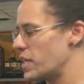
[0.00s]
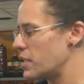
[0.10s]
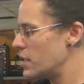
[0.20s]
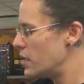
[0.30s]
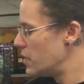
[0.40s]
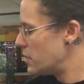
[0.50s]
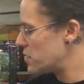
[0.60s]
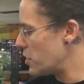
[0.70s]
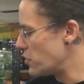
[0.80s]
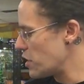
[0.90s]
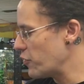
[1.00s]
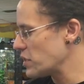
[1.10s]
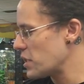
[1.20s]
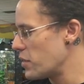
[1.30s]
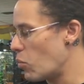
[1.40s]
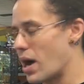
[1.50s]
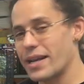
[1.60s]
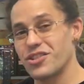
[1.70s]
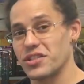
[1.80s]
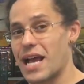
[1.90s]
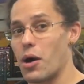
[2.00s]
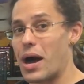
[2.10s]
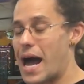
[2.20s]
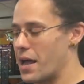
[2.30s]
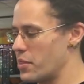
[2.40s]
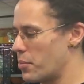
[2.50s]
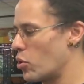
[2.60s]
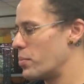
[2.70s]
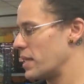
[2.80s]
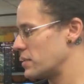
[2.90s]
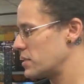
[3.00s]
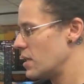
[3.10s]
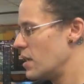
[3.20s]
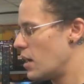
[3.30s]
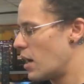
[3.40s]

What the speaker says: UV. So your difference on the wattage is how hot the bulb is.